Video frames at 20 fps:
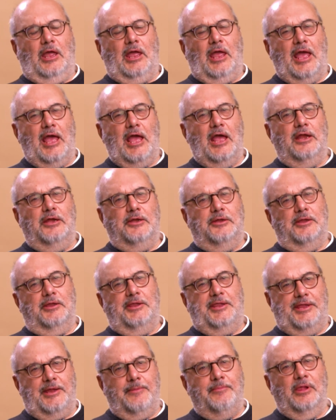and
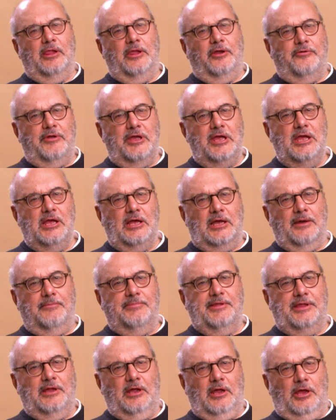similar
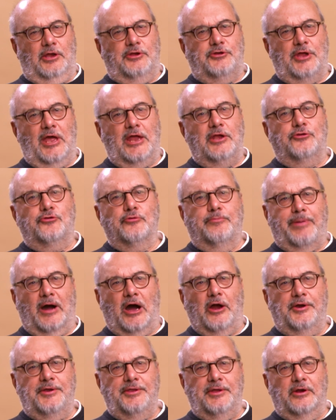incomes tend to
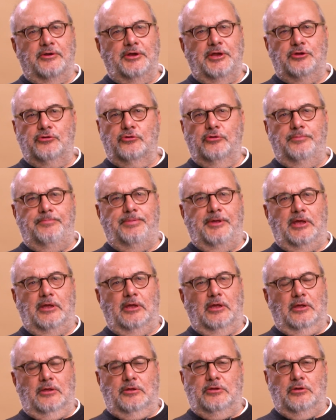partner. It could
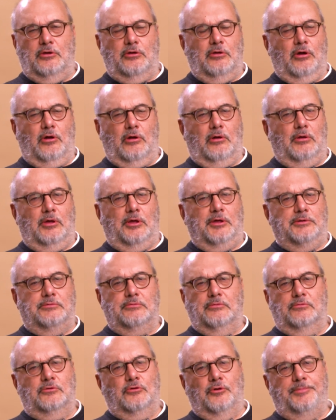be,
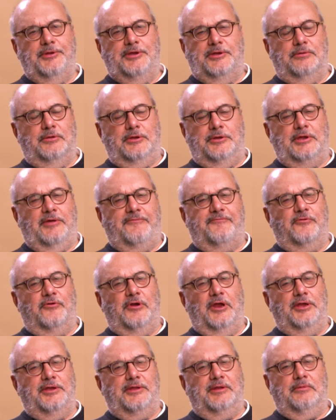it could be
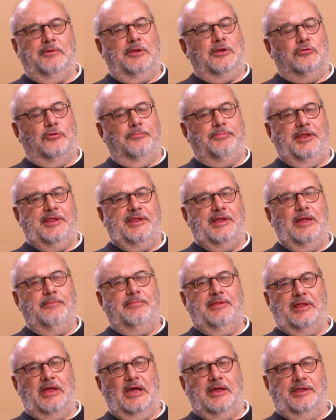different, it could be
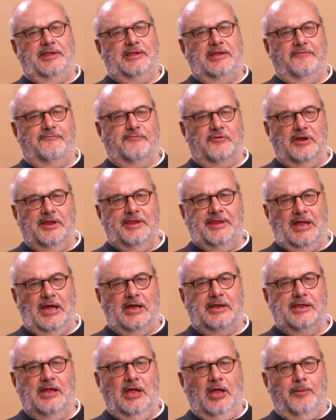same sex, different
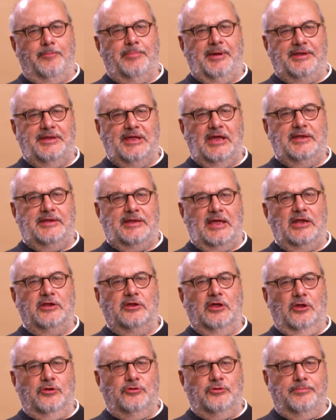sex, but they
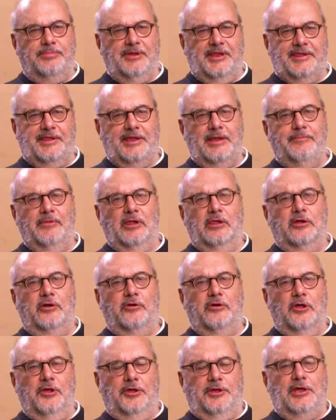tend to be
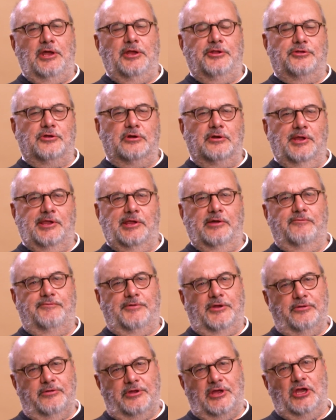similar in terms of
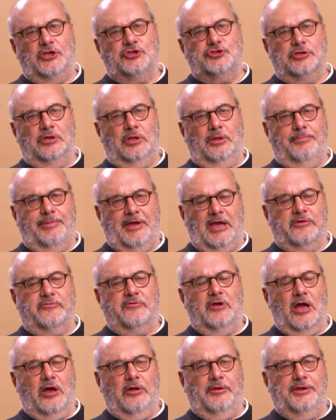educational
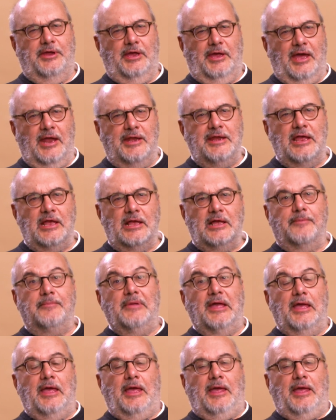background and income.